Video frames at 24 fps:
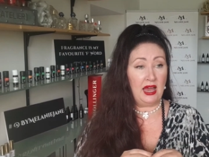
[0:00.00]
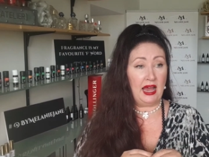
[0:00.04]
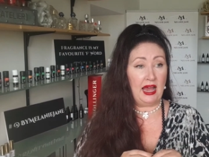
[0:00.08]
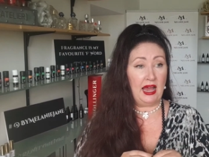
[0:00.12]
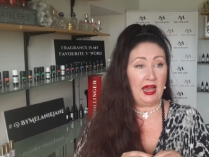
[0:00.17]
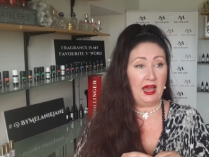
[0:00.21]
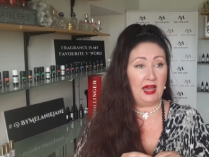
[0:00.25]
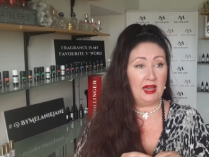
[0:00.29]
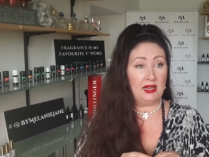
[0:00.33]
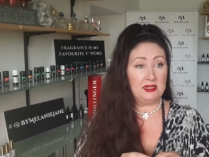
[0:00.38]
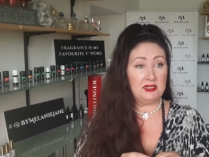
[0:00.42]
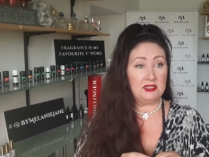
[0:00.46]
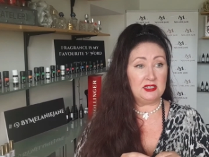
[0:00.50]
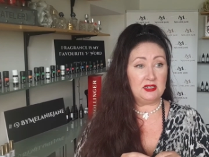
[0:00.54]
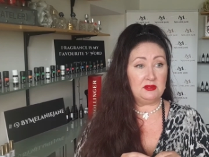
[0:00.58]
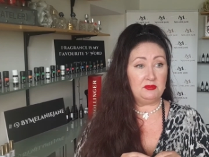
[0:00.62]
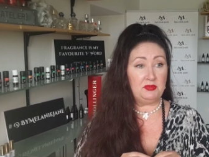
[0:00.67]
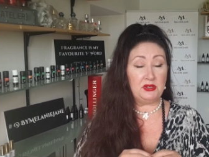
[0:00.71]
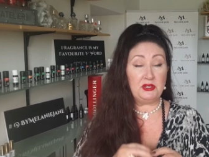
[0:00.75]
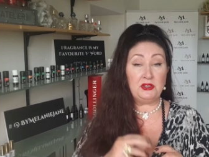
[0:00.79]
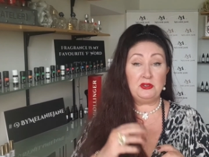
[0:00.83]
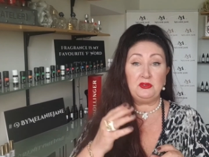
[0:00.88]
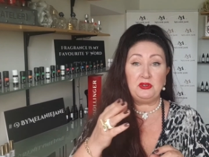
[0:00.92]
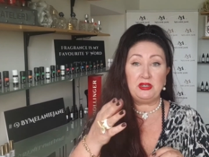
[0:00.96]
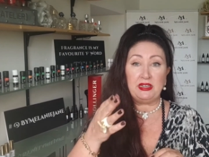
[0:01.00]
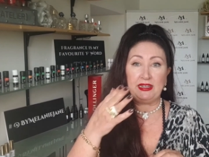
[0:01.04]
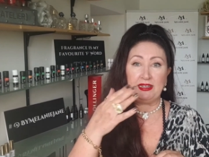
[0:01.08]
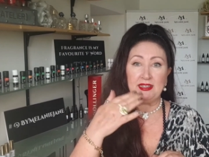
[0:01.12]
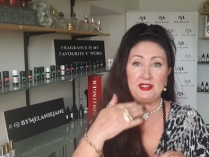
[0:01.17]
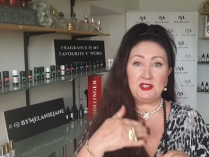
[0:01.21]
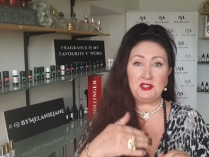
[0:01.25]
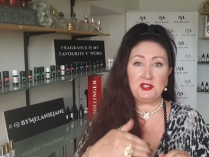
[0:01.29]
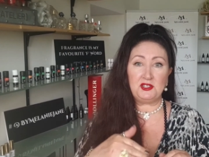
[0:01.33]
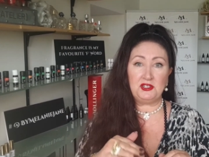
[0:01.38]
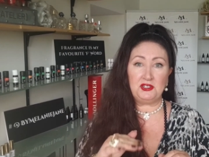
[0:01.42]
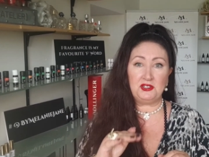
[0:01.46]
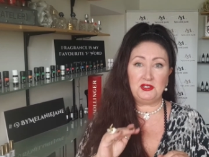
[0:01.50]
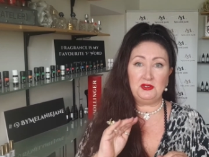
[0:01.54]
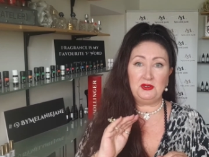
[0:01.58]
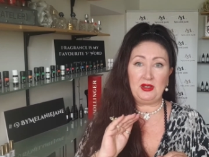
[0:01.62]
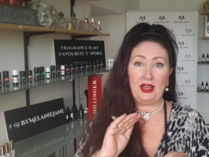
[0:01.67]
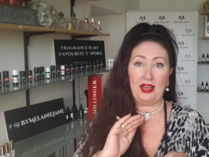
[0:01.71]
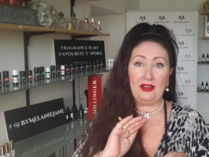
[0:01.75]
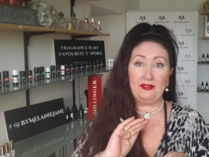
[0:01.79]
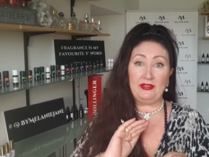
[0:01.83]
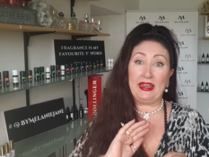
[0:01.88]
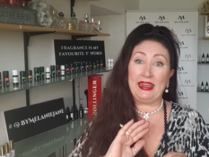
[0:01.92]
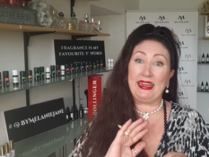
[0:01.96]
And, but you need to
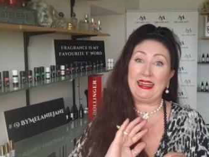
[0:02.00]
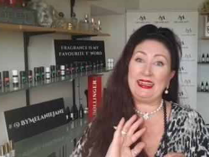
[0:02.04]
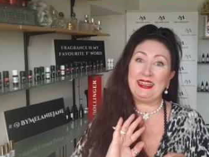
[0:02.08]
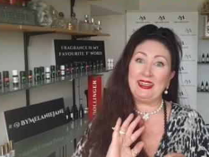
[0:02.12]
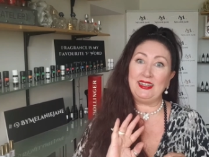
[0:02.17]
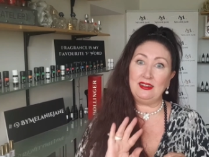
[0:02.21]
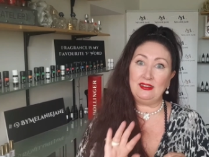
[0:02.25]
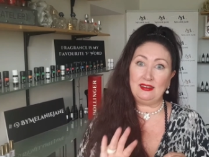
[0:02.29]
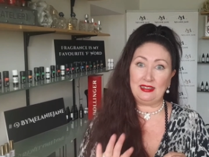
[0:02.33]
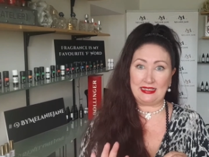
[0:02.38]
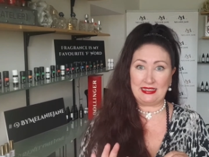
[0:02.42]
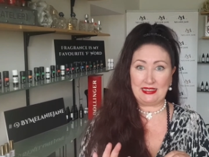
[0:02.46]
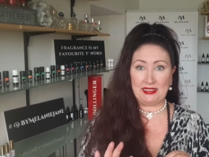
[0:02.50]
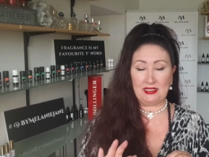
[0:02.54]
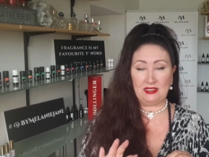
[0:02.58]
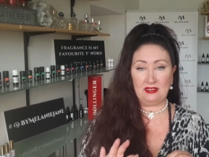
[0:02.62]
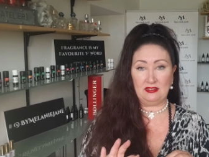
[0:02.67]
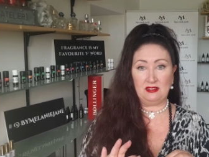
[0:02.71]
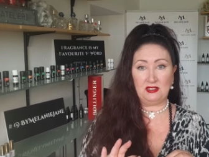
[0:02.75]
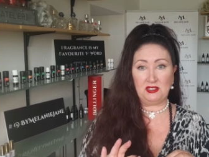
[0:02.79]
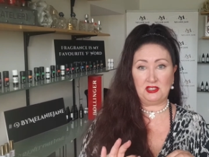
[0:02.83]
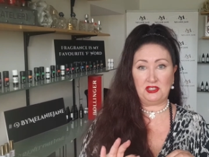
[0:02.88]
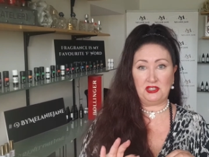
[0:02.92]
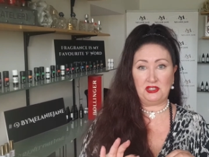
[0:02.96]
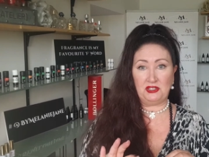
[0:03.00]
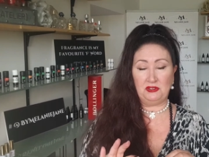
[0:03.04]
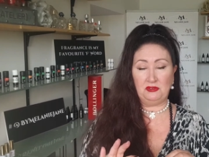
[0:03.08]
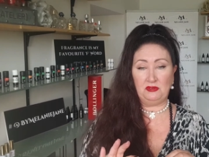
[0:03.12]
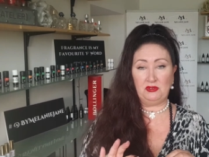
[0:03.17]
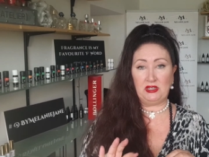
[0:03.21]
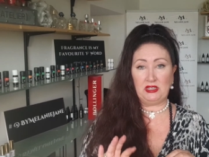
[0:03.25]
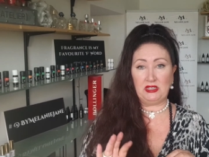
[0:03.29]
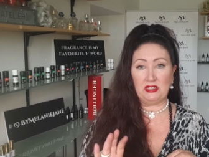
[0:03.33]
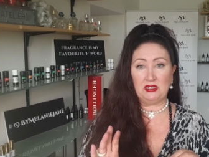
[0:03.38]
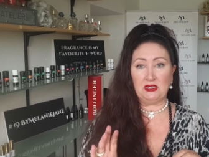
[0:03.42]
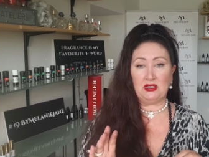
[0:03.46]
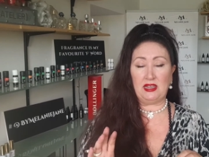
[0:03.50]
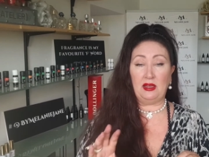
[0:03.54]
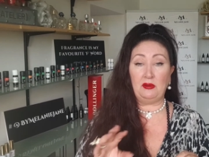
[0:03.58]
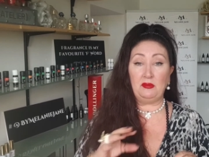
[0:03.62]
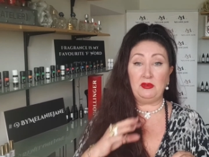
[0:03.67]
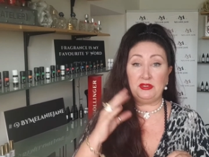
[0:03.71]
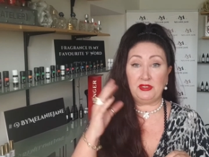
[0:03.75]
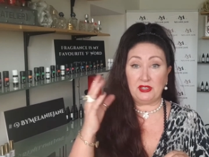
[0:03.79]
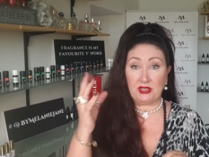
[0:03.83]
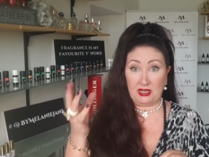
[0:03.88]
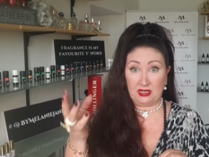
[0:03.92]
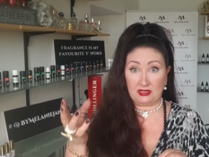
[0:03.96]
have a license that you need to get
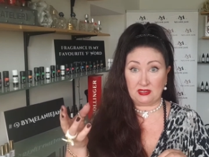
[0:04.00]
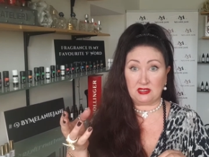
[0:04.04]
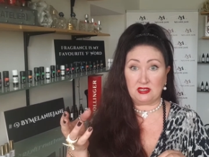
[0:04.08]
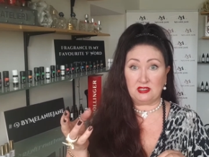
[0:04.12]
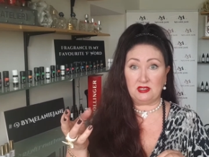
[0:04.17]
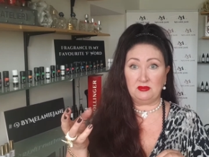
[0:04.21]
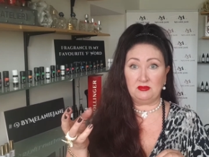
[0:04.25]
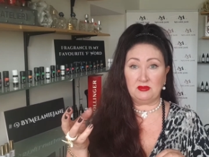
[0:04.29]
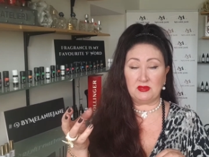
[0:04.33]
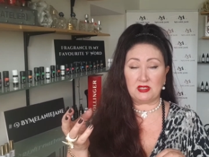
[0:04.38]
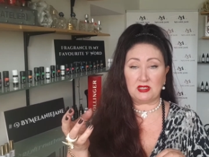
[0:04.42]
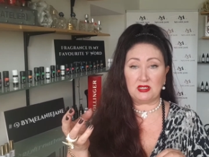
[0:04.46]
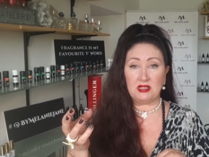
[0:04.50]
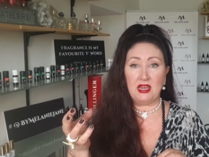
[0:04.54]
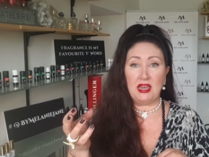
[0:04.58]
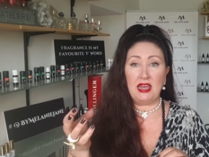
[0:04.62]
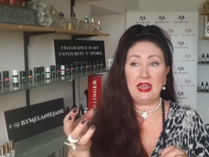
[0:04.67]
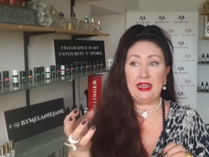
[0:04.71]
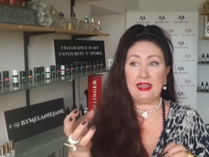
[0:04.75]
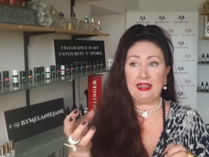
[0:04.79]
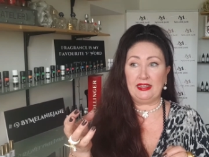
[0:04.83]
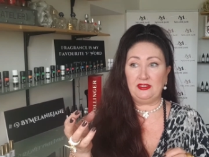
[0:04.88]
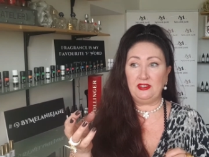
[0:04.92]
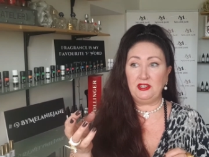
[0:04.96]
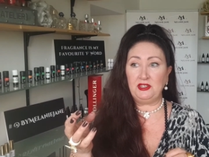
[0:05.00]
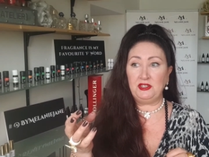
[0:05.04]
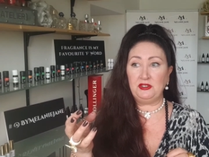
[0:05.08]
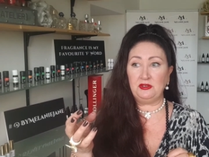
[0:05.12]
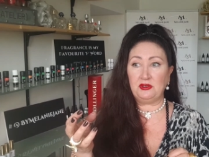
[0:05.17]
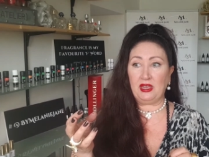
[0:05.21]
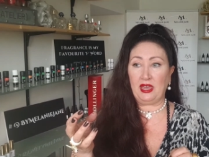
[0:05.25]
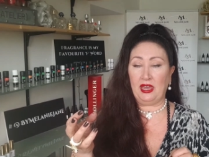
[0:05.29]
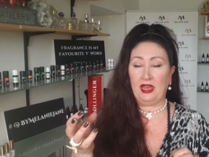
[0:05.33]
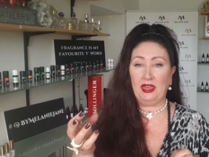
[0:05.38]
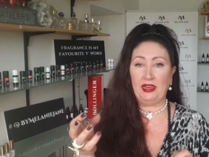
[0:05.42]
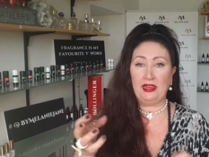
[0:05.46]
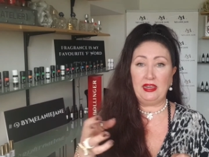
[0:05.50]
with the customs in the UK